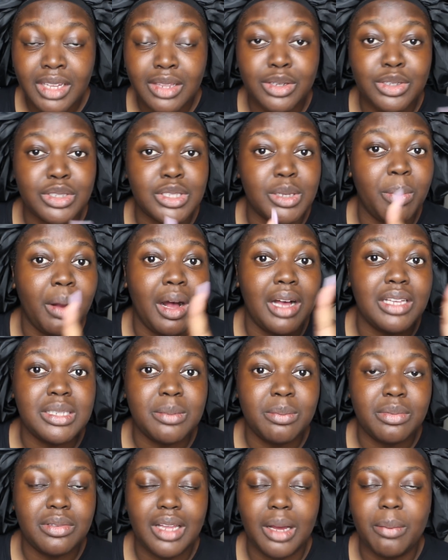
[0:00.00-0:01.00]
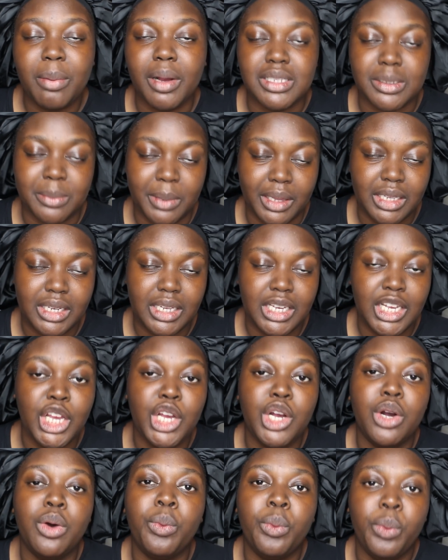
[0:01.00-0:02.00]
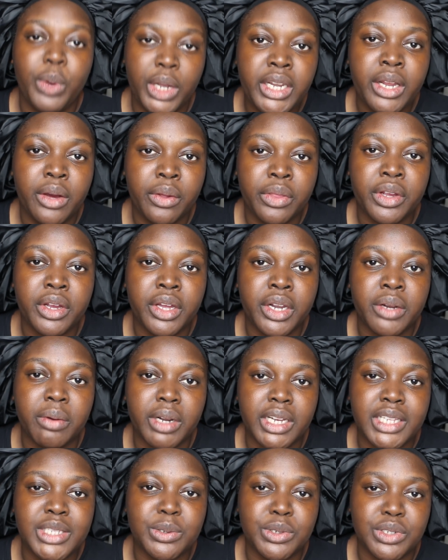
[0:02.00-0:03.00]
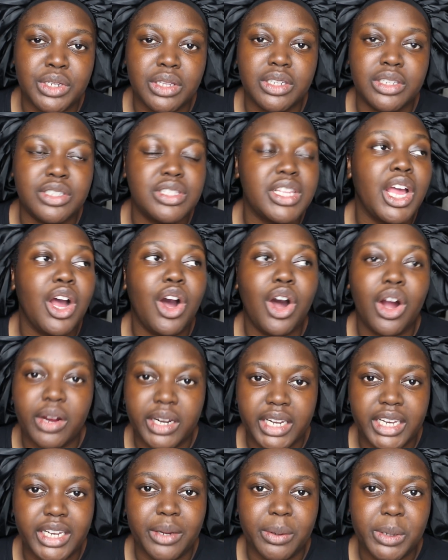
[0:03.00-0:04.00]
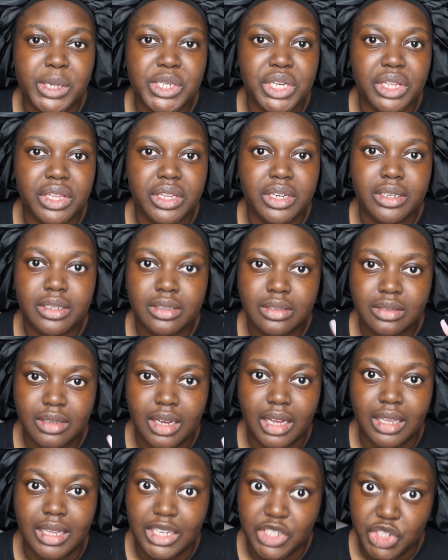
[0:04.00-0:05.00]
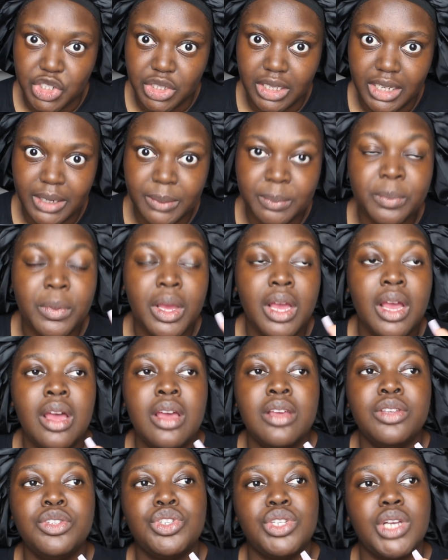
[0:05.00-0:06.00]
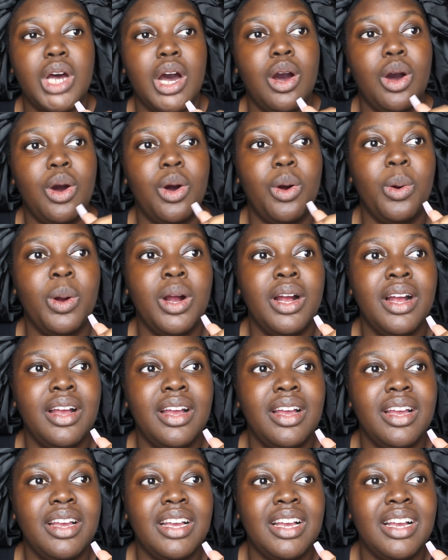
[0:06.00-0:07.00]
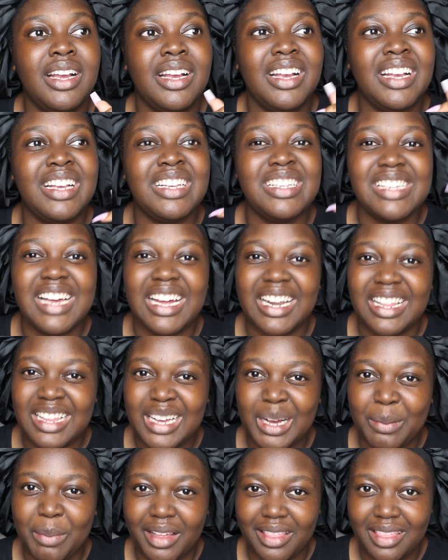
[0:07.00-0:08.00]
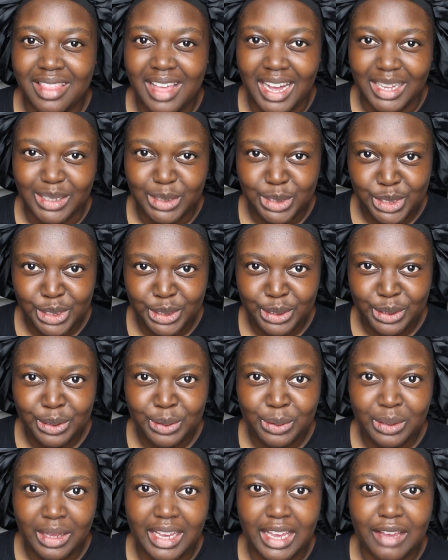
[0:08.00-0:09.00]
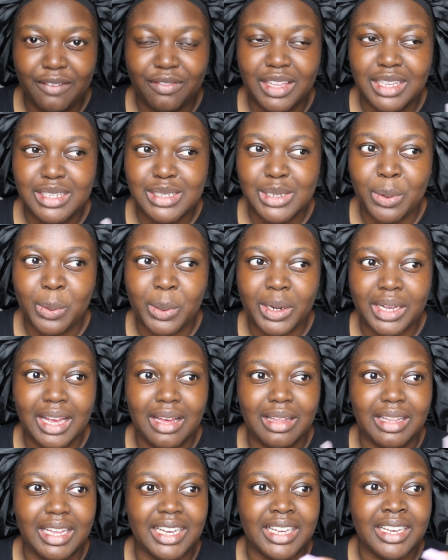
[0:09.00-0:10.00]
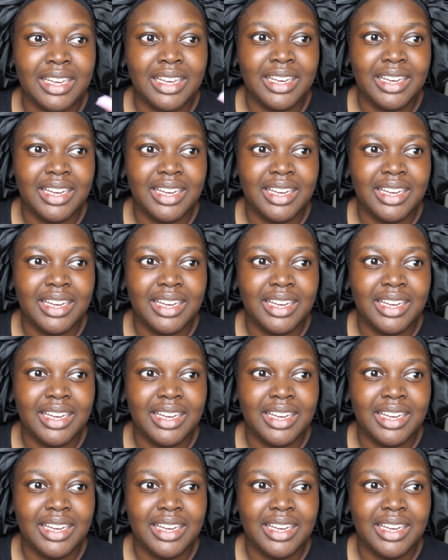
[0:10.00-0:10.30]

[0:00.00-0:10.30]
there's a possible not possibility we know they're going to run into each other because they already know each other, allegedly. So he's got to think about that too. Like, if things don't work out, like,